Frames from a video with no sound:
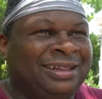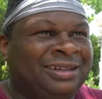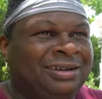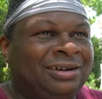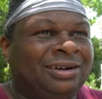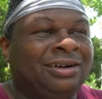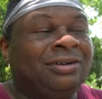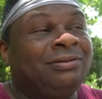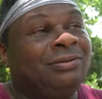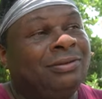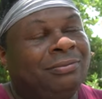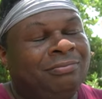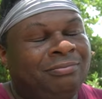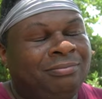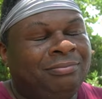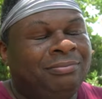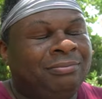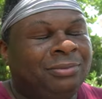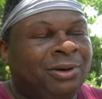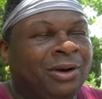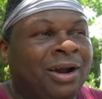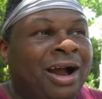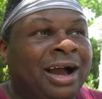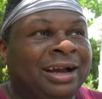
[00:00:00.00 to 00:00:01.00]
uh,
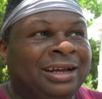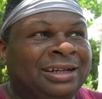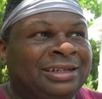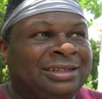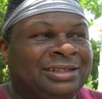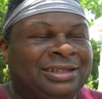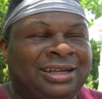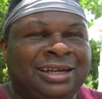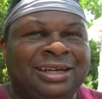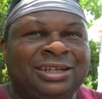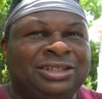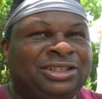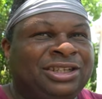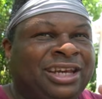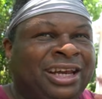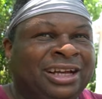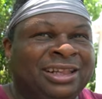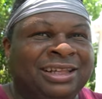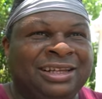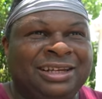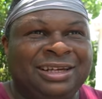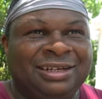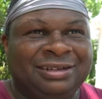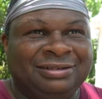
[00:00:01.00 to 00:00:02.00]
Moroccan stage, mm -hmm.
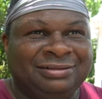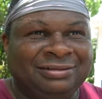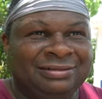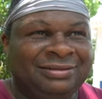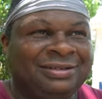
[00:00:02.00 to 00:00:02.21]
killing it.